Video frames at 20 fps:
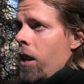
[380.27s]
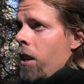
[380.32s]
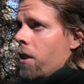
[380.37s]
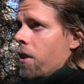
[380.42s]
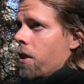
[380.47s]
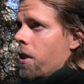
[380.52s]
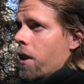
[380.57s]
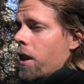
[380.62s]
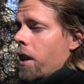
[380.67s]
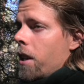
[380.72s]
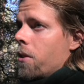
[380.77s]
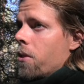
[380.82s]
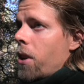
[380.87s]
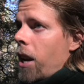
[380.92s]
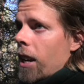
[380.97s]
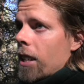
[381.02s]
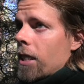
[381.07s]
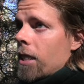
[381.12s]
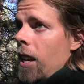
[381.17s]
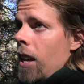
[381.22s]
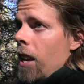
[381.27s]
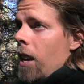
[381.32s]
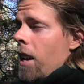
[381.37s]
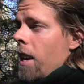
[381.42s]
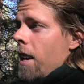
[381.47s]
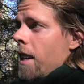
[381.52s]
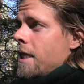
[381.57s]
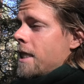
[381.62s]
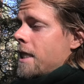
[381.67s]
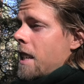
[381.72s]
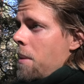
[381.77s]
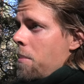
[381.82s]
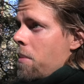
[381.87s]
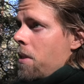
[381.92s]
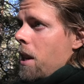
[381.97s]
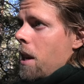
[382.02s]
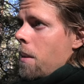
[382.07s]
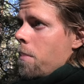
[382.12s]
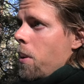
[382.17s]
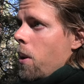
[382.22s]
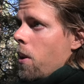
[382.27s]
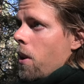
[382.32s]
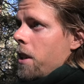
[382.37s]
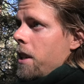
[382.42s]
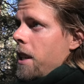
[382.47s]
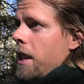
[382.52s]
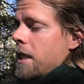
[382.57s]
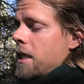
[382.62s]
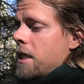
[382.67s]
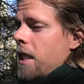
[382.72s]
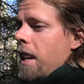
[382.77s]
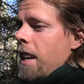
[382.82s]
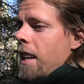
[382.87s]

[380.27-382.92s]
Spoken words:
You're gonna get wrecked. Same thing in politics.